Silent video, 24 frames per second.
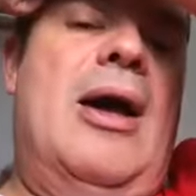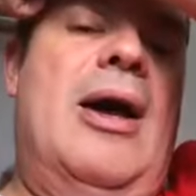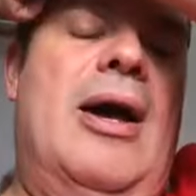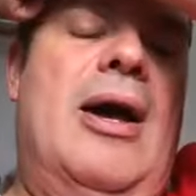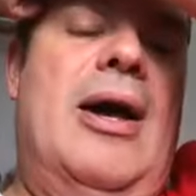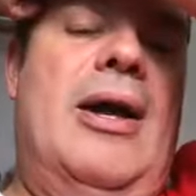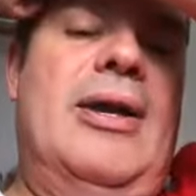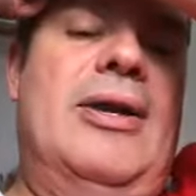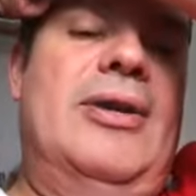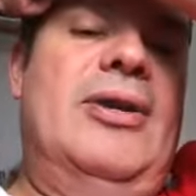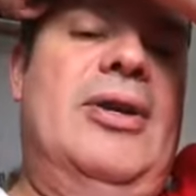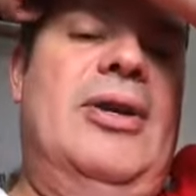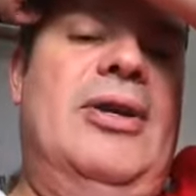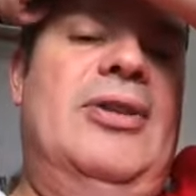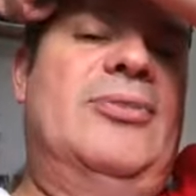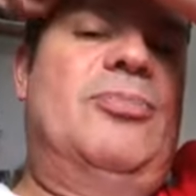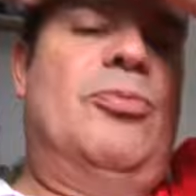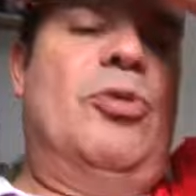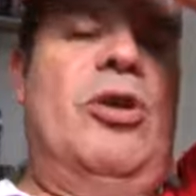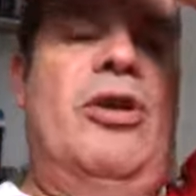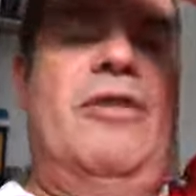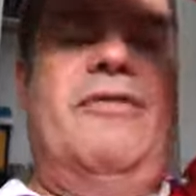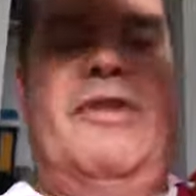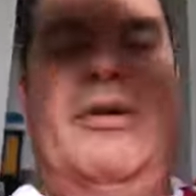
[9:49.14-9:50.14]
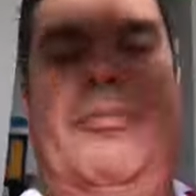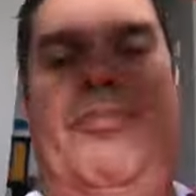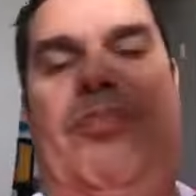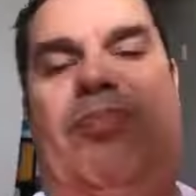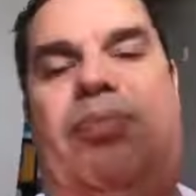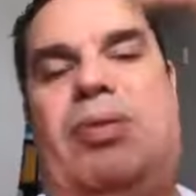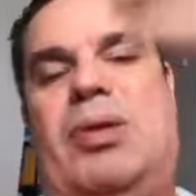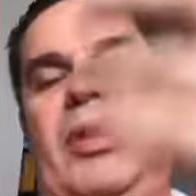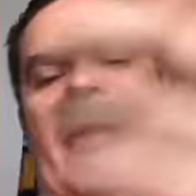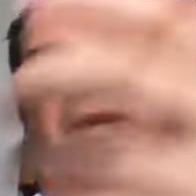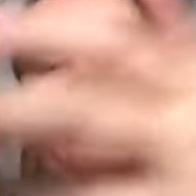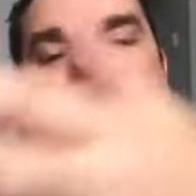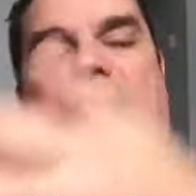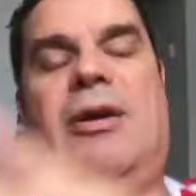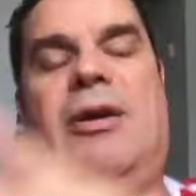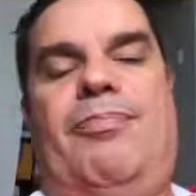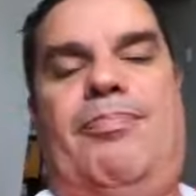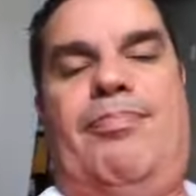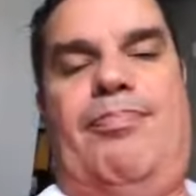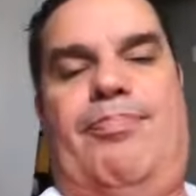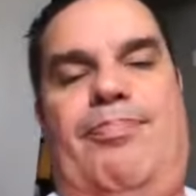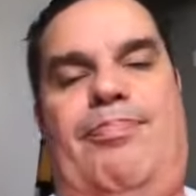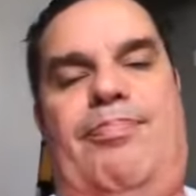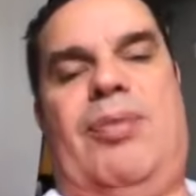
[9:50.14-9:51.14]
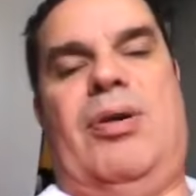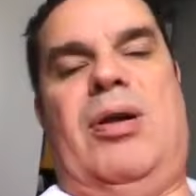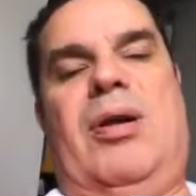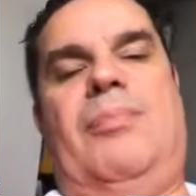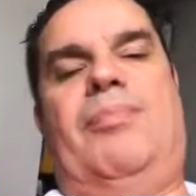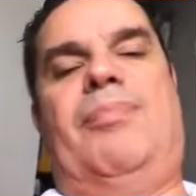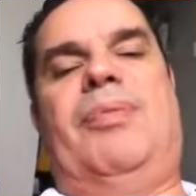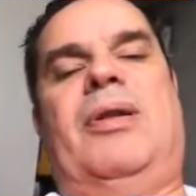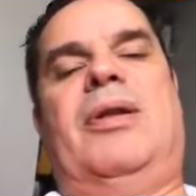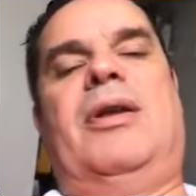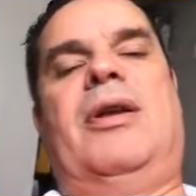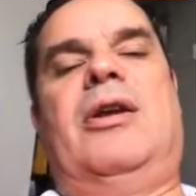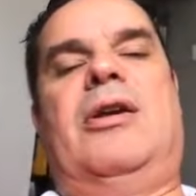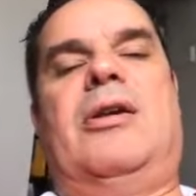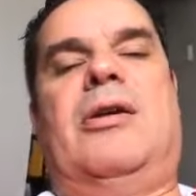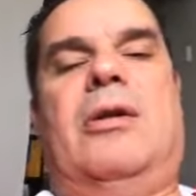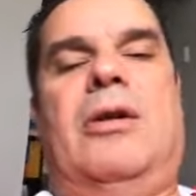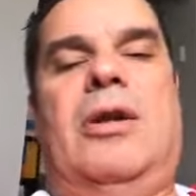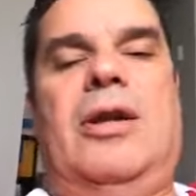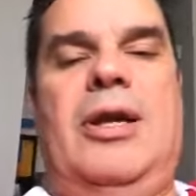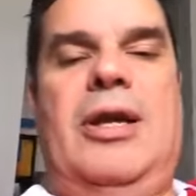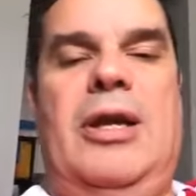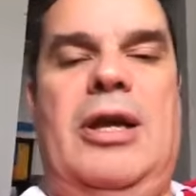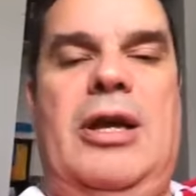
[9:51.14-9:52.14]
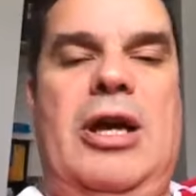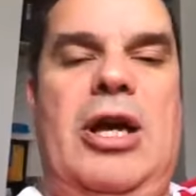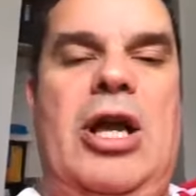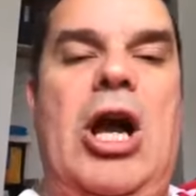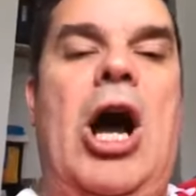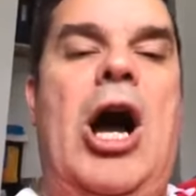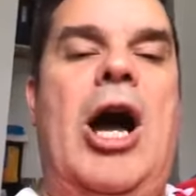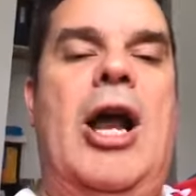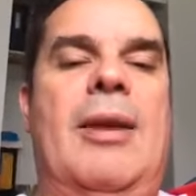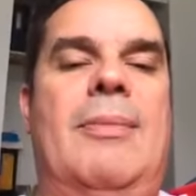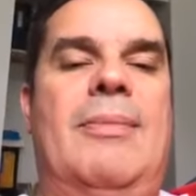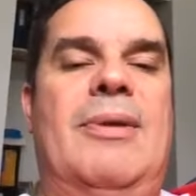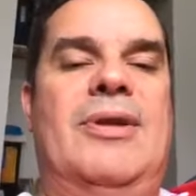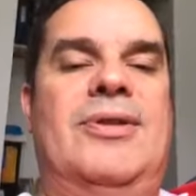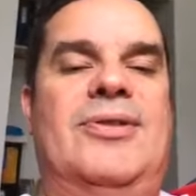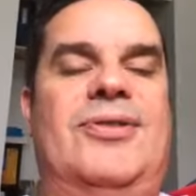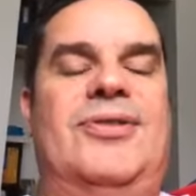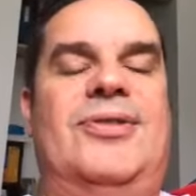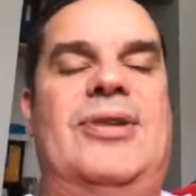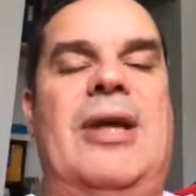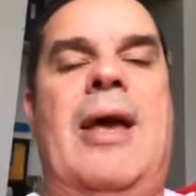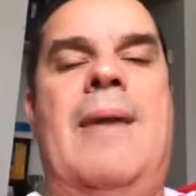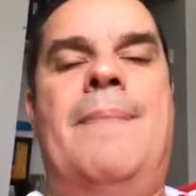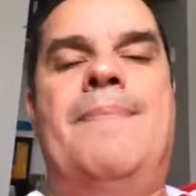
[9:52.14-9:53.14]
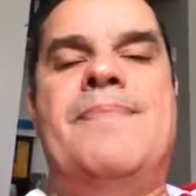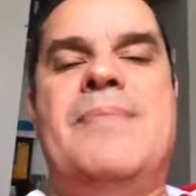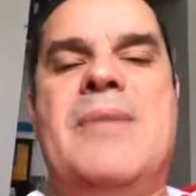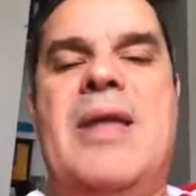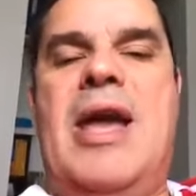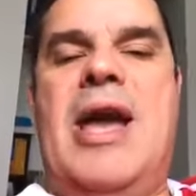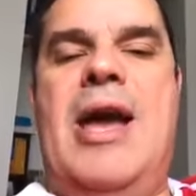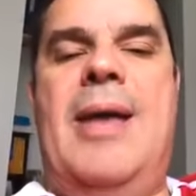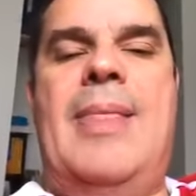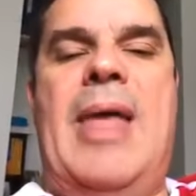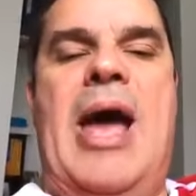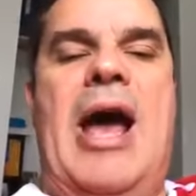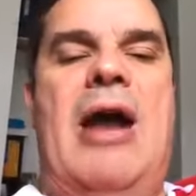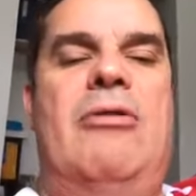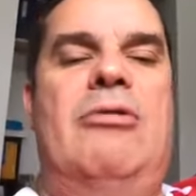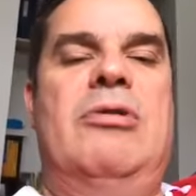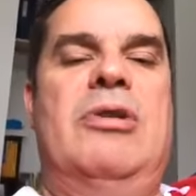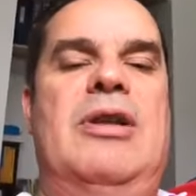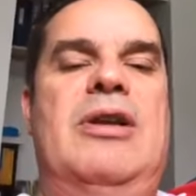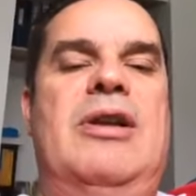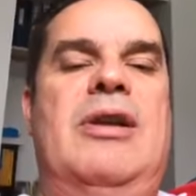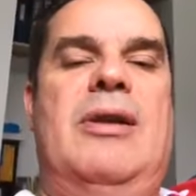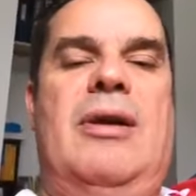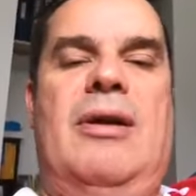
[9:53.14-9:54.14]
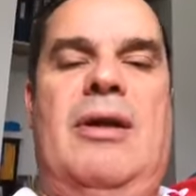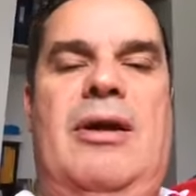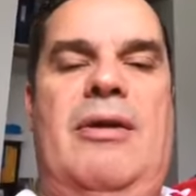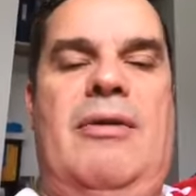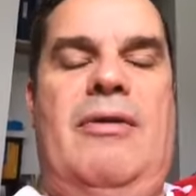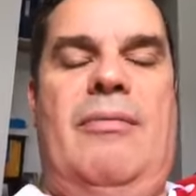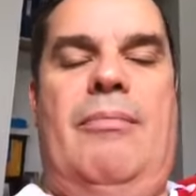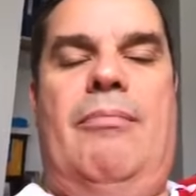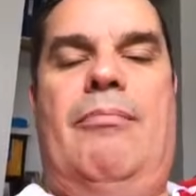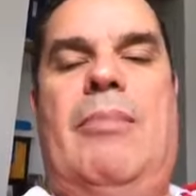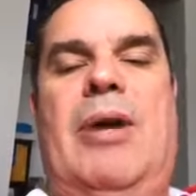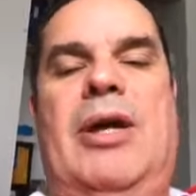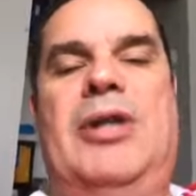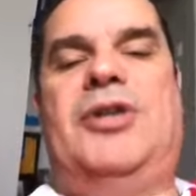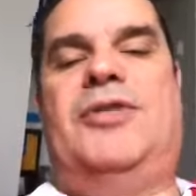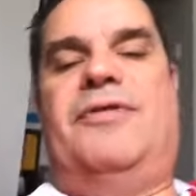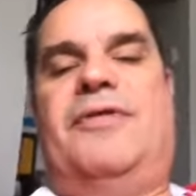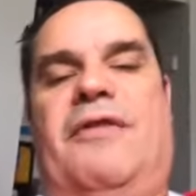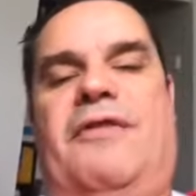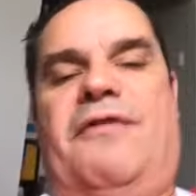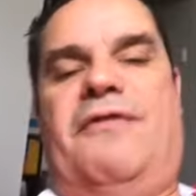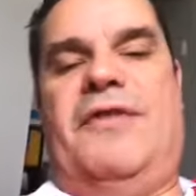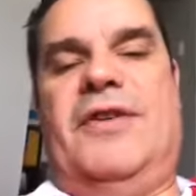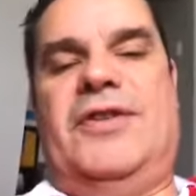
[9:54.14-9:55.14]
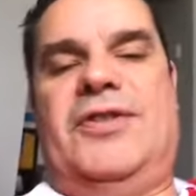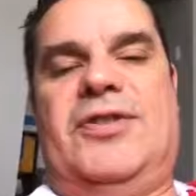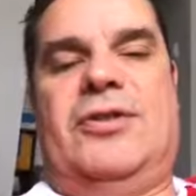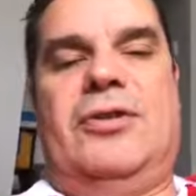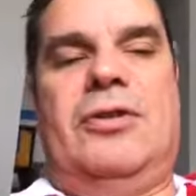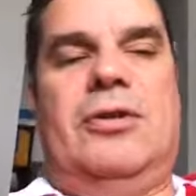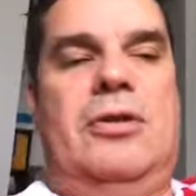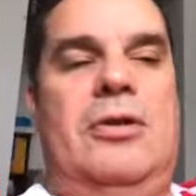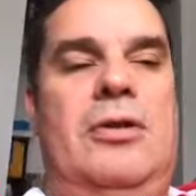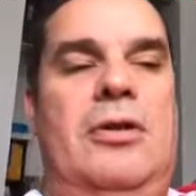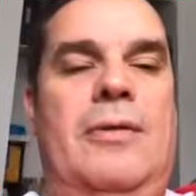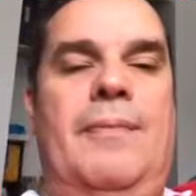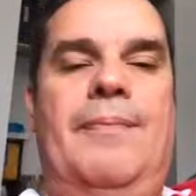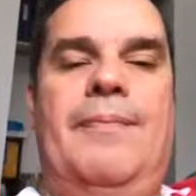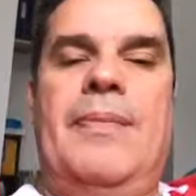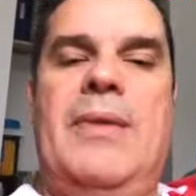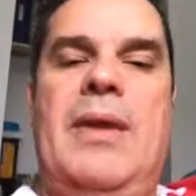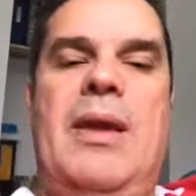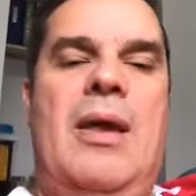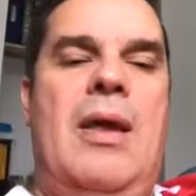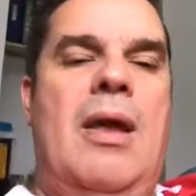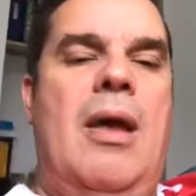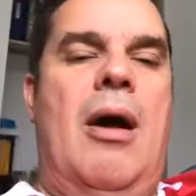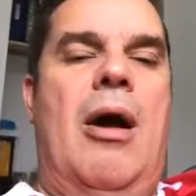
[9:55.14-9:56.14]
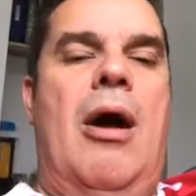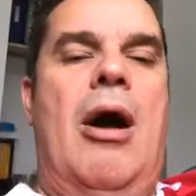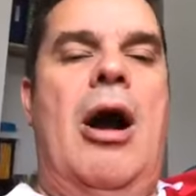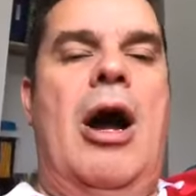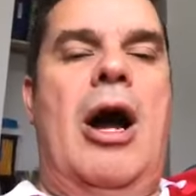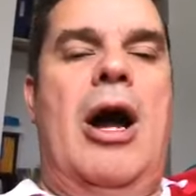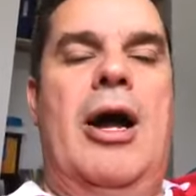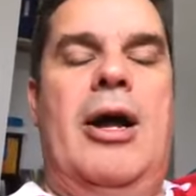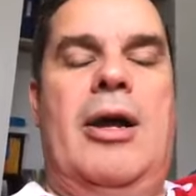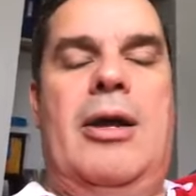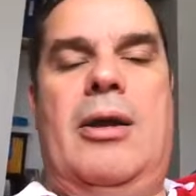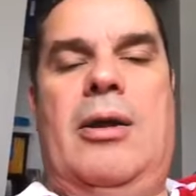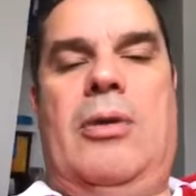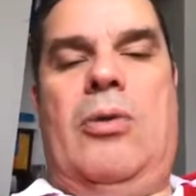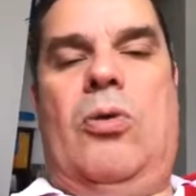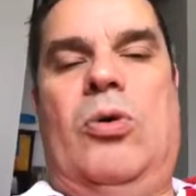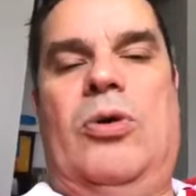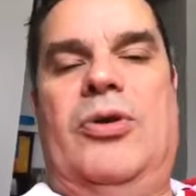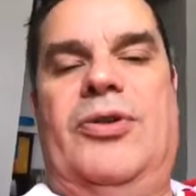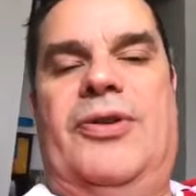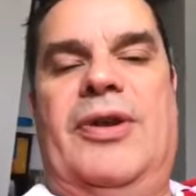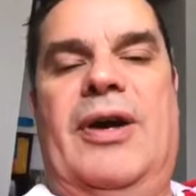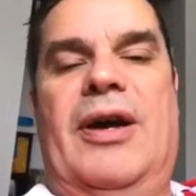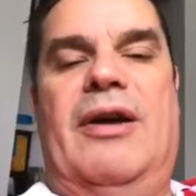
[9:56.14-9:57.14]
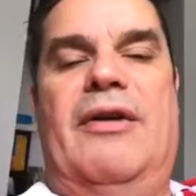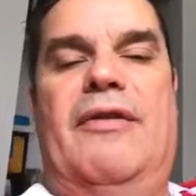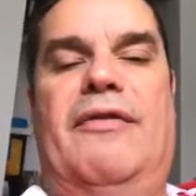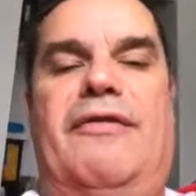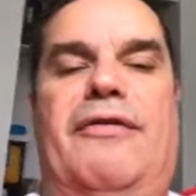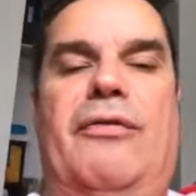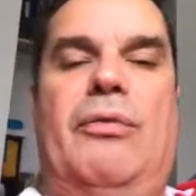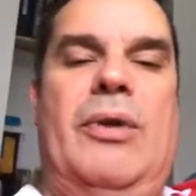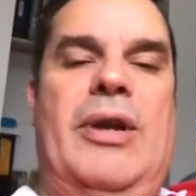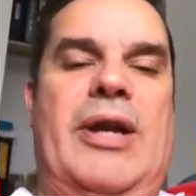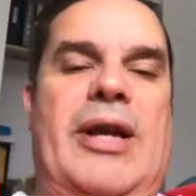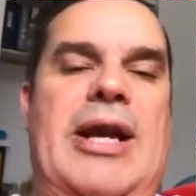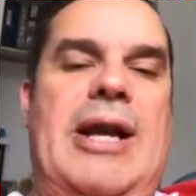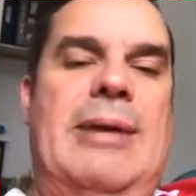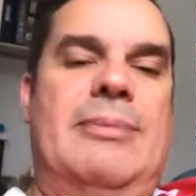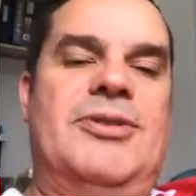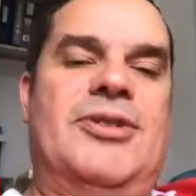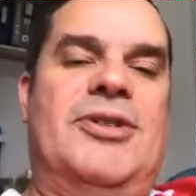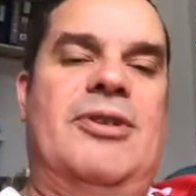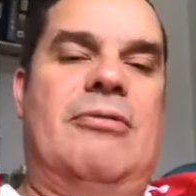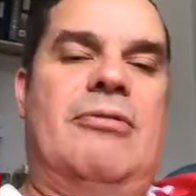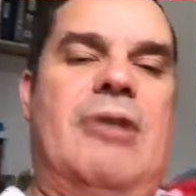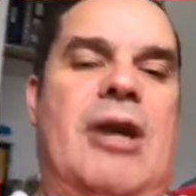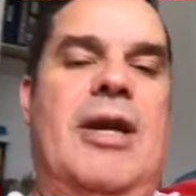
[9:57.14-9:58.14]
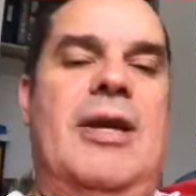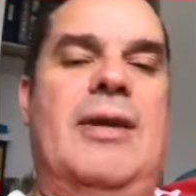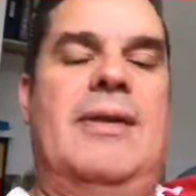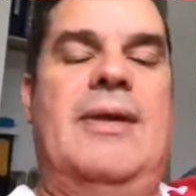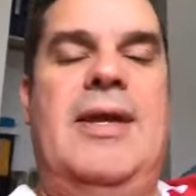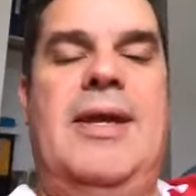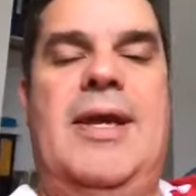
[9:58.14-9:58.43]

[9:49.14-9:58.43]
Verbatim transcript: uh, is more of a, polit a po political economist and not really much of a fiscal hawk or dove when it comes to running